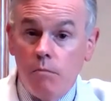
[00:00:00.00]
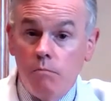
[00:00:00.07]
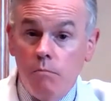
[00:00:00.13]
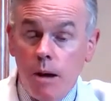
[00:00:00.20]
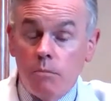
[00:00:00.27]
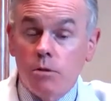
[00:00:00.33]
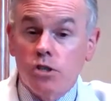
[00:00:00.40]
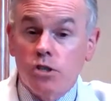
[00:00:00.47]

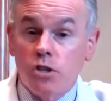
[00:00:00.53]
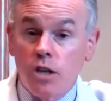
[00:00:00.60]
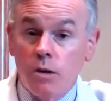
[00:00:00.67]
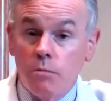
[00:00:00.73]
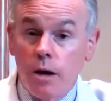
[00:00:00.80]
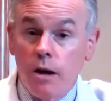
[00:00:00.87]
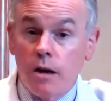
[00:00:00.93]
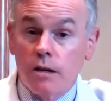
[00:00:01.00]
members of the
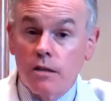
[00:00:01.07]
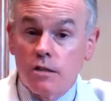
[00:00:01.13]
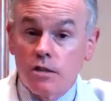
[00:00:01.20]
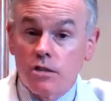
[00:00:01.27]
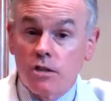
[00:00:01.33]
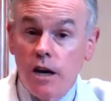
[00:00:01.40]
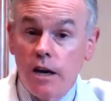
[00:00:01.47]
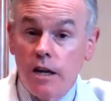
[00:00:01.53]
American
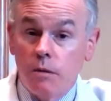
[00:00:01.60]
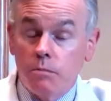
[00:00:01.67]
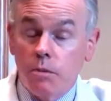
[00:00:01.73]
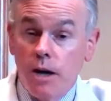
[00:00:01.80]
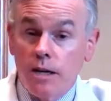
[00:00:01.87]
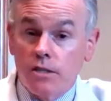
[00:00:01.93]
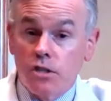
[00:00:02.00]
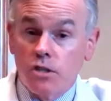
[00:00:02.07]
Society of
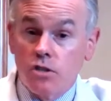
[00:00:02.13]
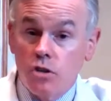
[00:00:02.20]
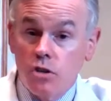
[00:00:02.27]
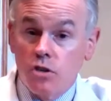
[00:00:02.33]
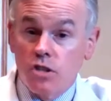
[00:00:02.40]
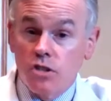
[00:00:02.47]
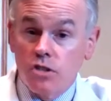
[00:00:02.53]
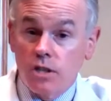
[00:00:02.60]
Plastic
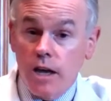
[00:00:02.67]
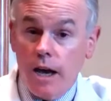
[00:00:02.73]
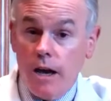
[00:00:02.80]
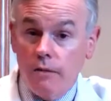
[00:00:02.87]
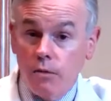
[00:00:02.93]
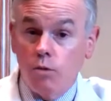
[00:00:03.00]
Surgeons have.